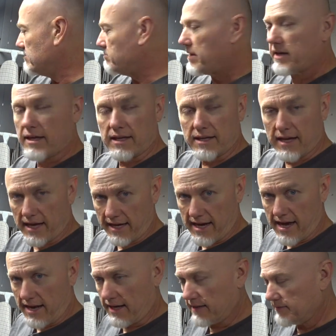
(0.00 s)
Pick it. I
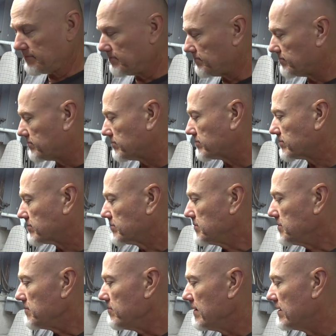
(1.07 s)
got it.
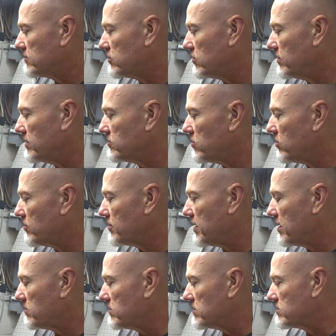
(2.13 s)
So his whole
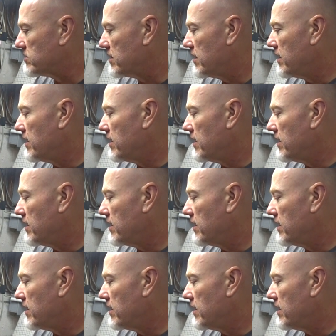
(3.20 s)
thing was.